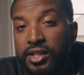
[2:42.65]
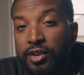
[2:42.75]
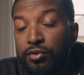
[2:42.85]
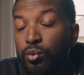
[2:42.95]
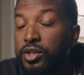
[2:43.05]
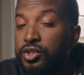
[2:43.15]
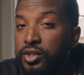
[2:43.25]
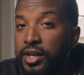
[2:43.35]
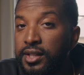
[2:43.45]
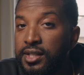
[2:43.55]
and for what you
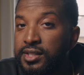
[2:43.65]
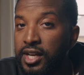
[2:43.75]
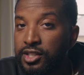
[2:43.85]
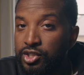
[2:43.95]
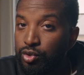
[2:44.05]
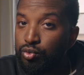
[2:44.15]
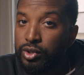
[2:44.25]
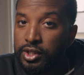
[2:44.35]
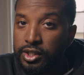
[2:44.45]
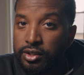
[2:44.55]
get, that's actually a
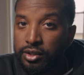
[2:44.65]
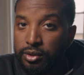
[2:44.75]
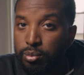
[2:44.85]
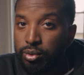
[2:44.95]
really good